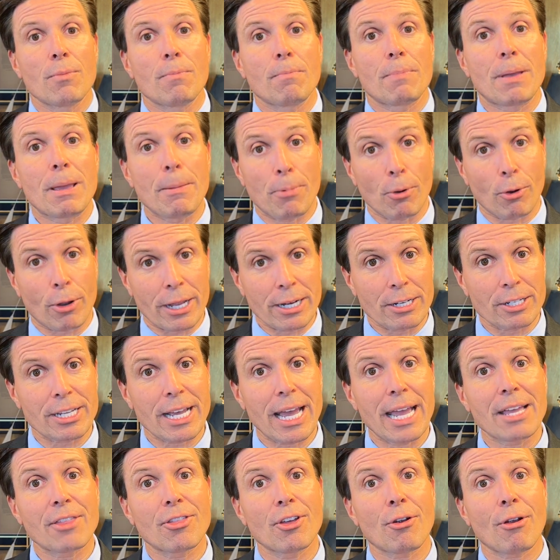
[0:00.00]
People can
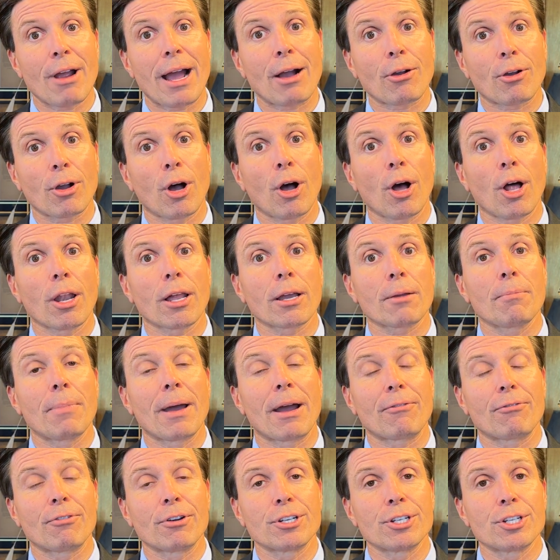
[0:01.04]
take their alcoholic
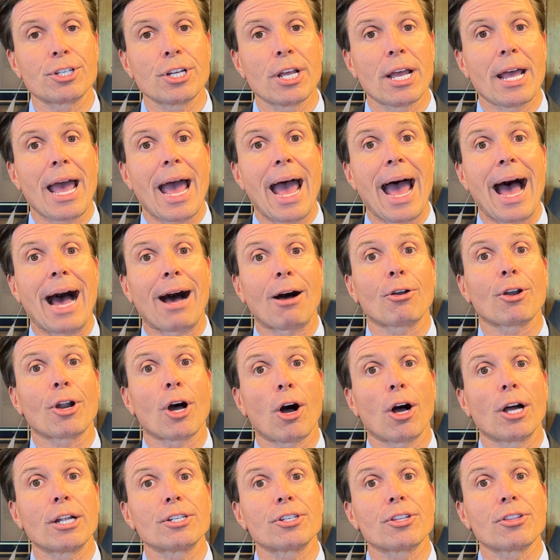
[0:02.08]
beverage out
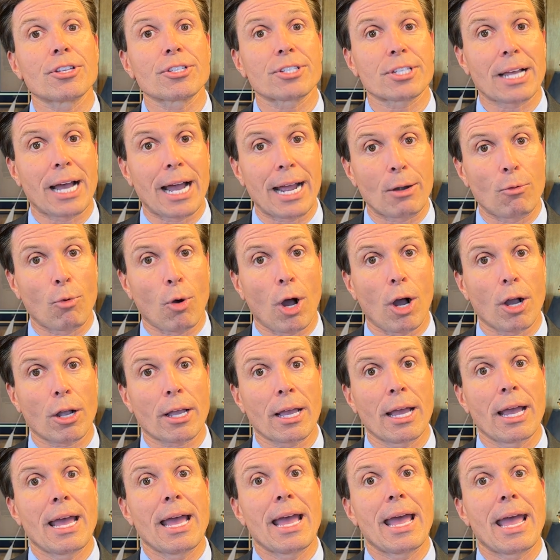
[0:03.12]
onto the sidewalk
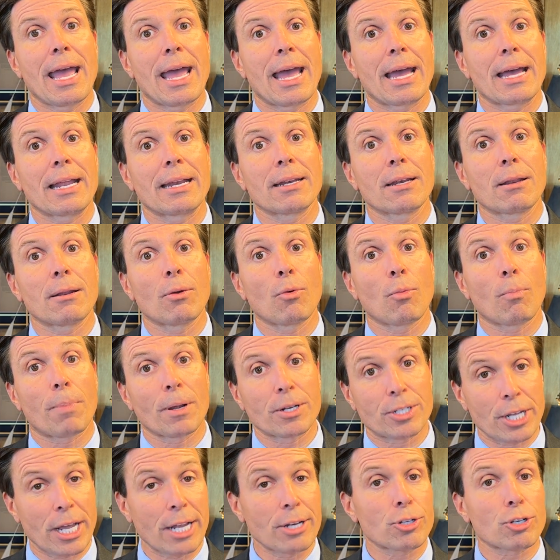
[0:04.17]
and
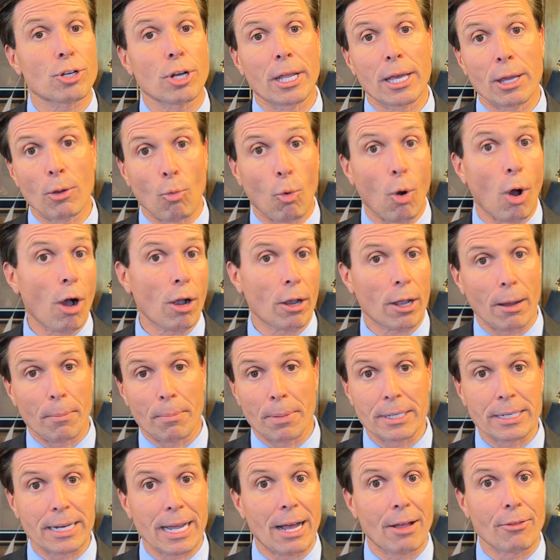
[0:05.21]
potentially walk up
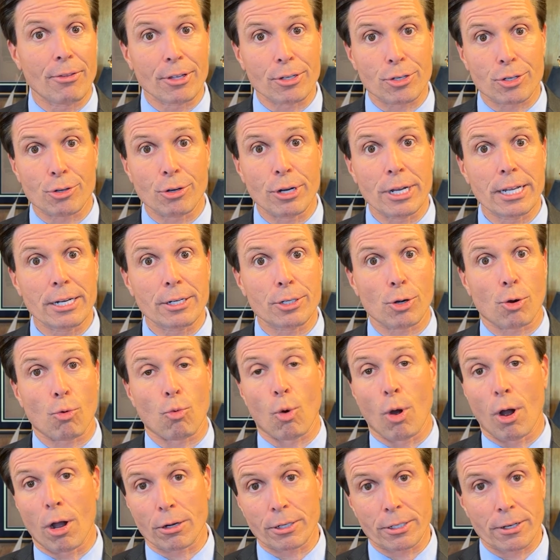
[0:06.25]
and down the street or
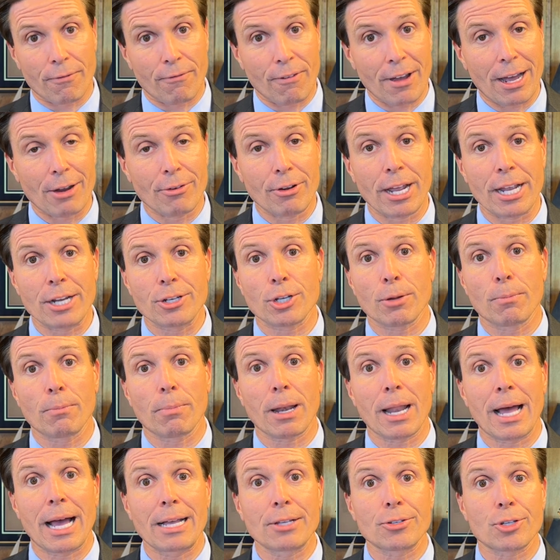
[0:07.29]
walk to Foundation
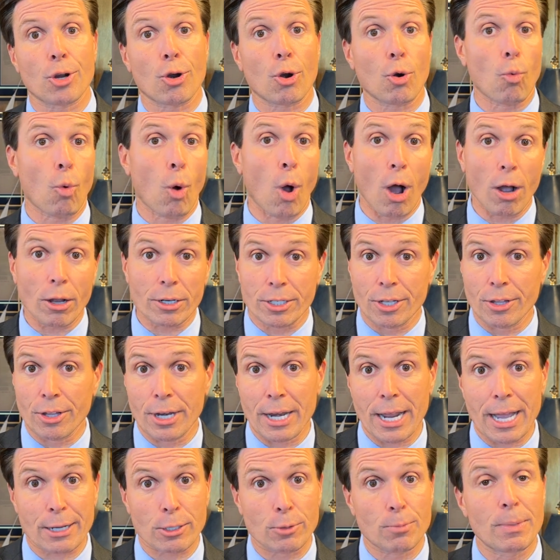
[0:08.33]
Plaza or walk to the
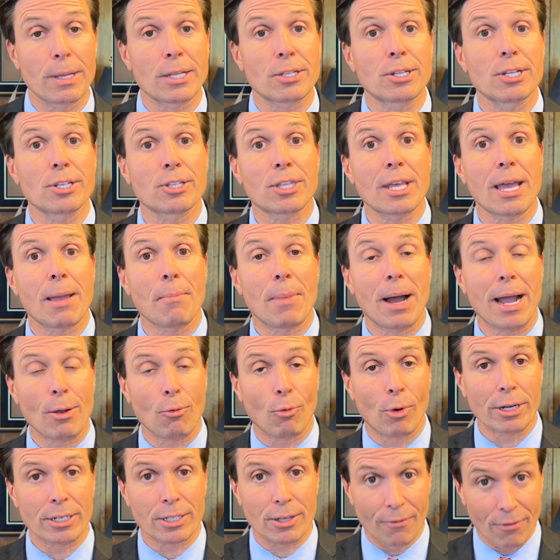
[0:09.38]
next business they might
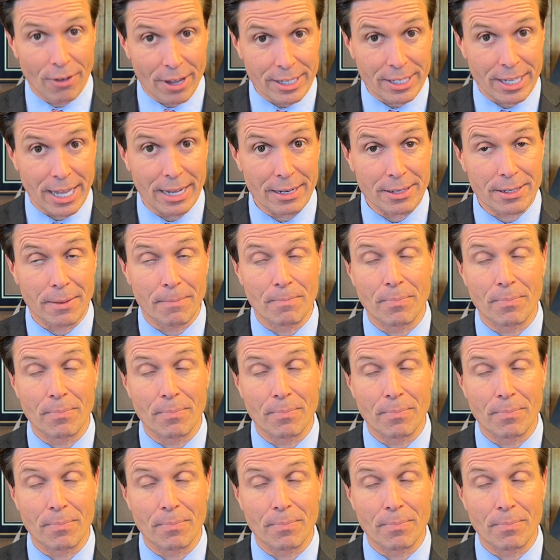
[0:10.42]
want to visit.